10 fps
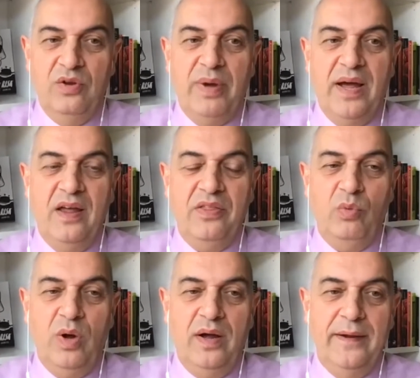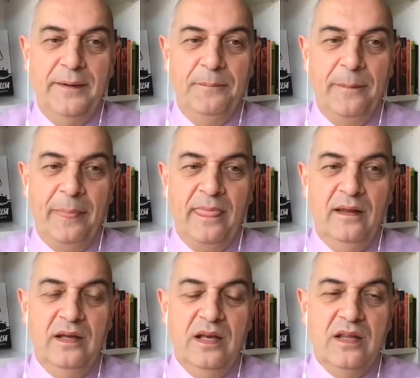pathway.
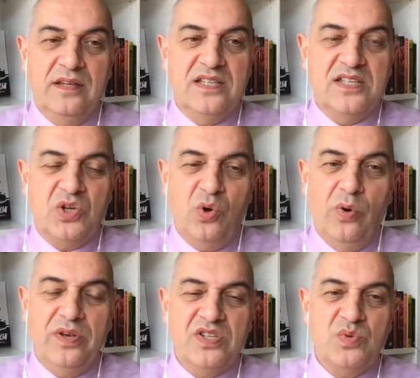The discordance